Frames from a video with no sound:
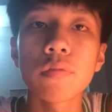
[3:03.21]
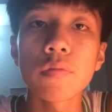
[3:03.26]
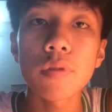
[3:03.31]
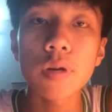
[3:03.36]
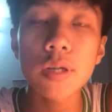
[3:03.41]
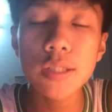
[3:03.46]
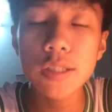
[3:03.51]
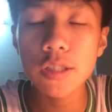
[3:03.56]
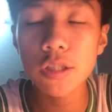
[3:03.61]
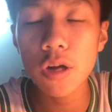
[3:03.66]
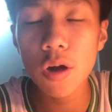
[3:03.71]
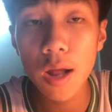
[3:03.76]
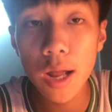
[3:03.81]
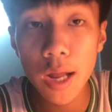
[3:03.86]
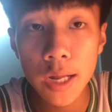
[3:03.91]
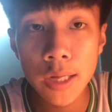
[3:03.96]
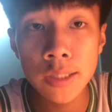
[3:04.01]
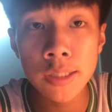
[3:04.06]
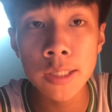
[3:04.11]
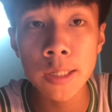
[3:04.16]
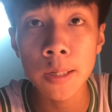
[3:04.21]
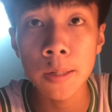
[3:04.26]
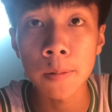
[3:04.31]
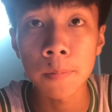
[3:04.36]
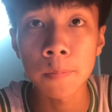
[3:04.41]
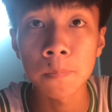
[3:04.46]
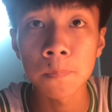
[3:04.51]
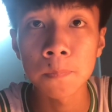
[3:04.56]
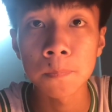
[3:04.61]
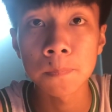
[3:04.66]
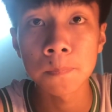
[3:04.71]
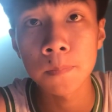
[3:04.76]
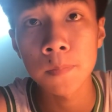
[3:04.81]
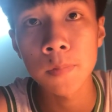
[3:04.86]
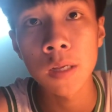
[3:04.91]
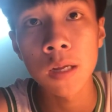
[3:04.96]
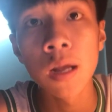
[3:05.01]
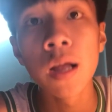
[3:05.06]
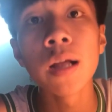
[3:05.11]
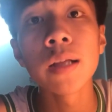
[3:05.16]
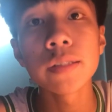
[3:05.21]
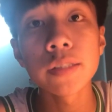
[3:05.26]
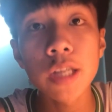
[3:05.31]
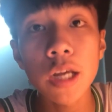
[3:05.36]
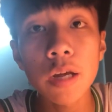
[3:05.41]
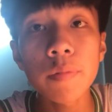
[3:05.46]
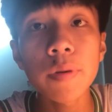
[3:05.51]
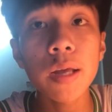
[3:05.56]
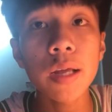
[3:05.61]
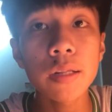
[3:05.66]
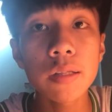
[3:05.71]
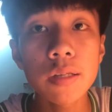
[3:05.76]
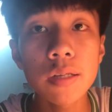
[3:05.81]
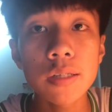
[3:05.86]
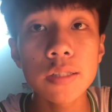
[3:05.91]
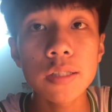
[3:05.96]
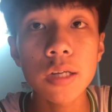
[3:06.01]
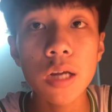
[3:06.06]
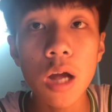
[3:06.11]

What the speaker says: What's your idea? Tell me under the